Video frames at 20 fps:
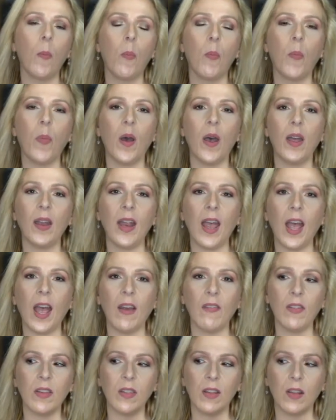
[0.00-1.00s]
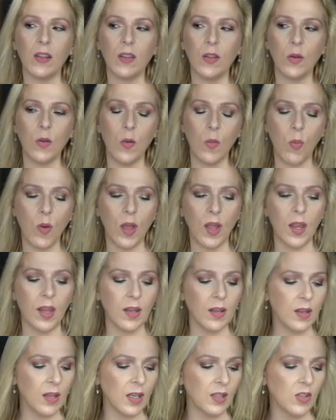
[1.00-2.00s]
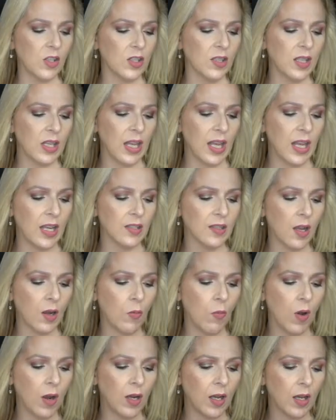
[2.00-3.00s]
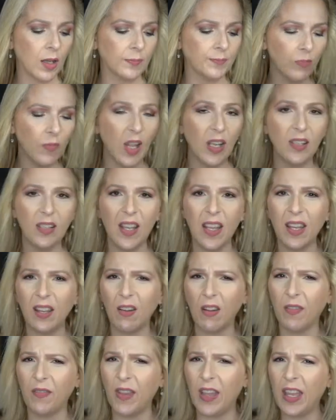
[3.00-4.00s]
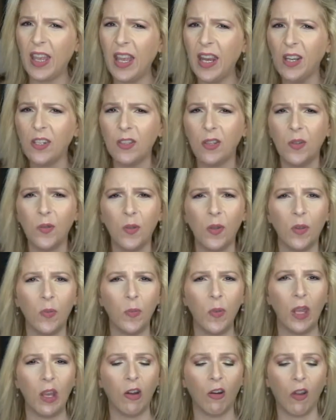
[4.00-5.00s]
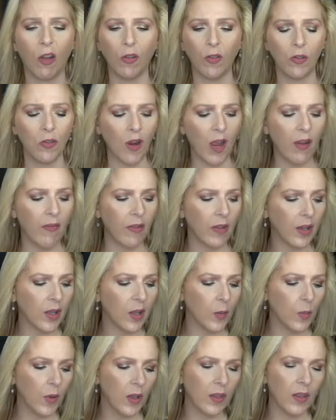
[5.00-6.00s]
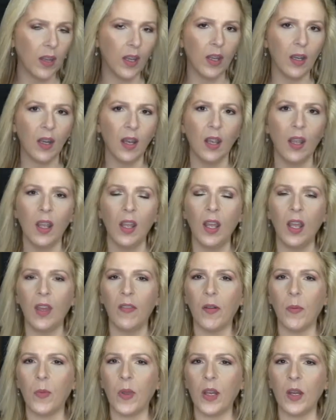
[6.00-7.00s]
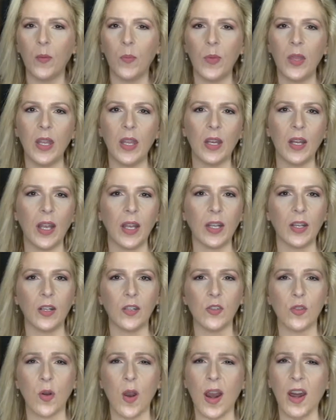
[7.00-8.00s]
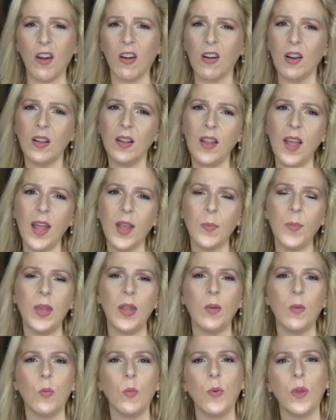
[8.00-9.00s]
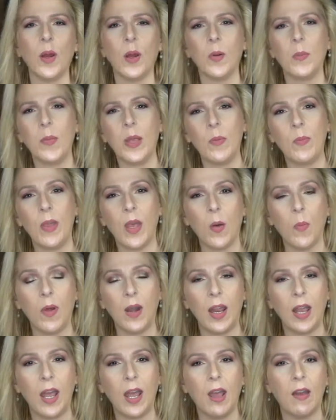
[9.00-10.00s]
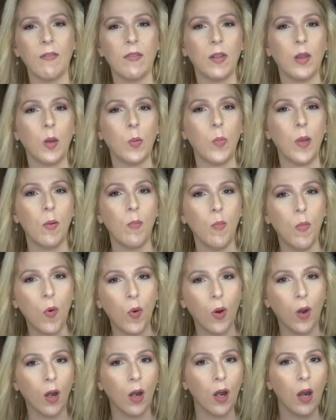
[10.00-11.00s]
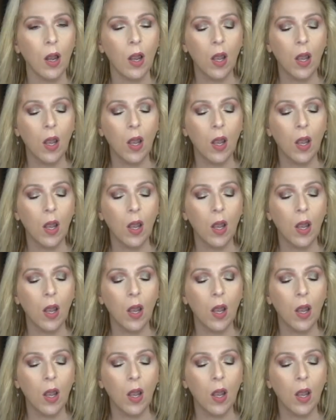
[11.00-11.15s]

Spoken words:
but having the little one, then just in case I want to take it on vacation with me or go traveling with it, if I'm going to be in like a drier climate where maybe I want to have a little bit more